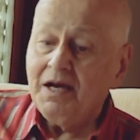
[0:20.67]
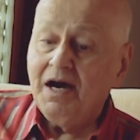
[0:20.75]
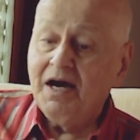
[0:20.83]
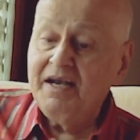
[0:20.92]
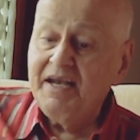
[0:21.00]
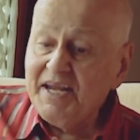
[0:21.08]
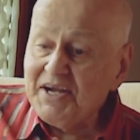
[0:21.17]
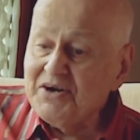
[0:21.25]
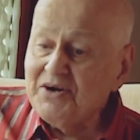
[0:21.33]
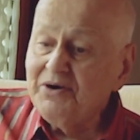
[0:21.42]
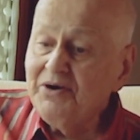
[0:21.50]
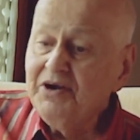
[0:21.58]
A
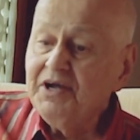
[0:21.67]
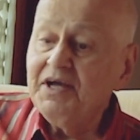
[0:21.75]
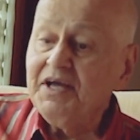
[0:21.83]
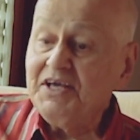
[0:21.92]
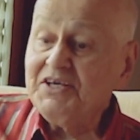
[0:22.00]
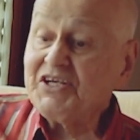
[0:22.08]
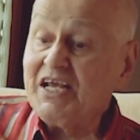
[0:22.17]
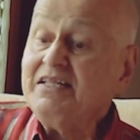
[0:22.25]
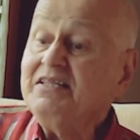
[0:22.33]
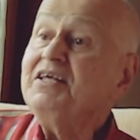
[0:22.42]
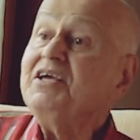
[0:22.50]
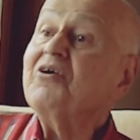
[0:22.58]
leader is
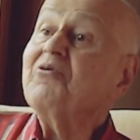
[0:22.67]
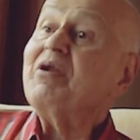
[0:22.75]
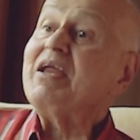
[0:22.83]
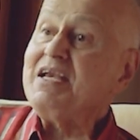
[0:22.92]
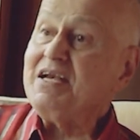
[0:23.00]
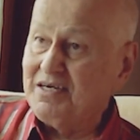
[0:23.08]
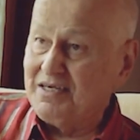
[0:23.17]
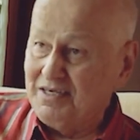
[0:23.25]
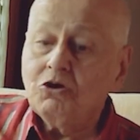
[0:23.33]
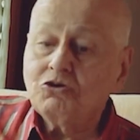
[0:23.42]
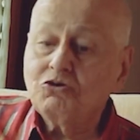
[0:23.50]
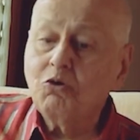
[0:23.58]
in the arena.
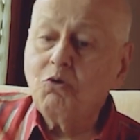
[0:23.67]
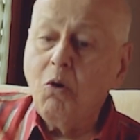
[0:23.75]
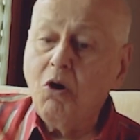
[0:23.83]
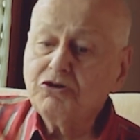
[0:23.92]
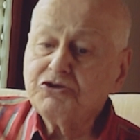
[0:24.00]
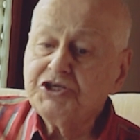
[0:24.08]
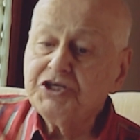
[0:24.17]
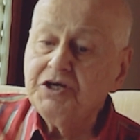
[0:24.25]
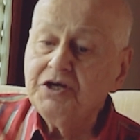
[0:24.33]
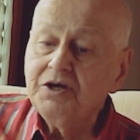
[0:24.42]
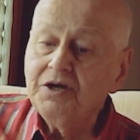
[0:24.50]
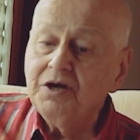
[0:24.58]
To quote
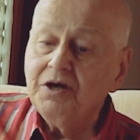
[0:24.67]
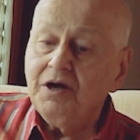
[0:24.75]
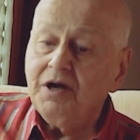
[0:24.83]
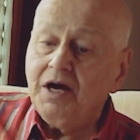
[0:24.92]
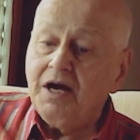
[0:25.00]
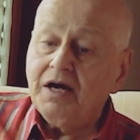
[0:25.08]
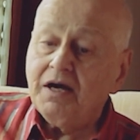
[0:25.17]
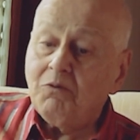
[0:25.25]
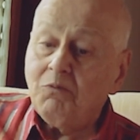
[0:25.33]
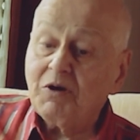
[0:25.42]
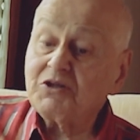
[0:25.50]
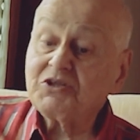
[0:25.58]

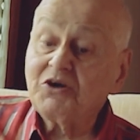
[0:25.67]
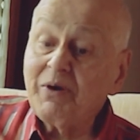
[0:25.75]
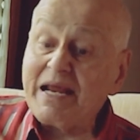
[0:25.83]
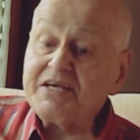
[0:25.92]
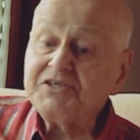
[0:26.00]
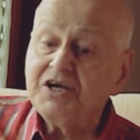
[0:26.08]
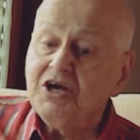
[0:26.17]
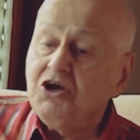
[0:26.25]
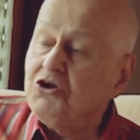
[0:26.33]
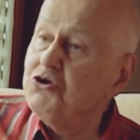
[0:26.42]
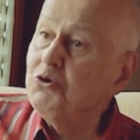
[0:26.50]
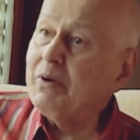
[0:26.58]
one of the great
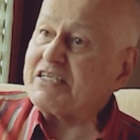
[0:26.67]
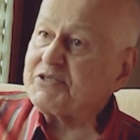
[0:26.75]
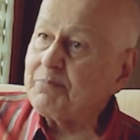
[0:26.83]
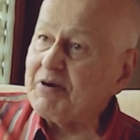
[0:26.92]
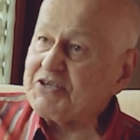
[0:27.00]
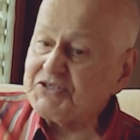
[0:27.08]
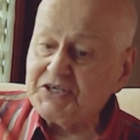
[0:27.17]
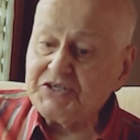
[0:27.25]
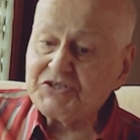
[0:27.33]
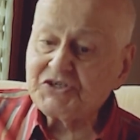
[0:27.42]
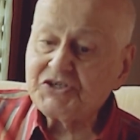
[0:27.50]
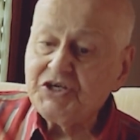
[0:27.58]
US
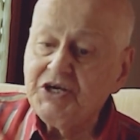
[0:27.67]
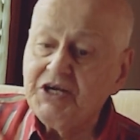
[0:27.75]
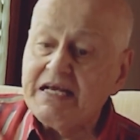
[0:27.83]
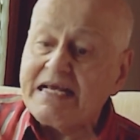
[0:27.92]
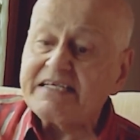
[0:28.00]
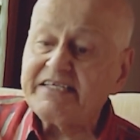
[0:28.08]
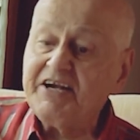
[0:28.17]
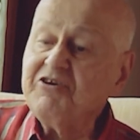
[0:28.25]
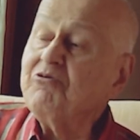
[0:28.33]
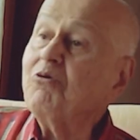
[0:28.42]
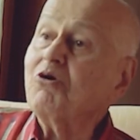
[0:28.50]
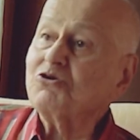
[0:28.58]
presidents, Teddy
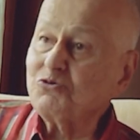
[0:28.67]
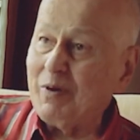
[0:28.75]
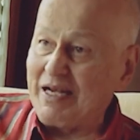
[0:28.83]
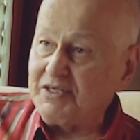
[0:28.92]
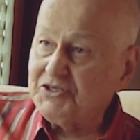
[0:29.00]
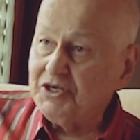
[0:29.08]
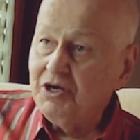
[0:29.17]
Roosevelt,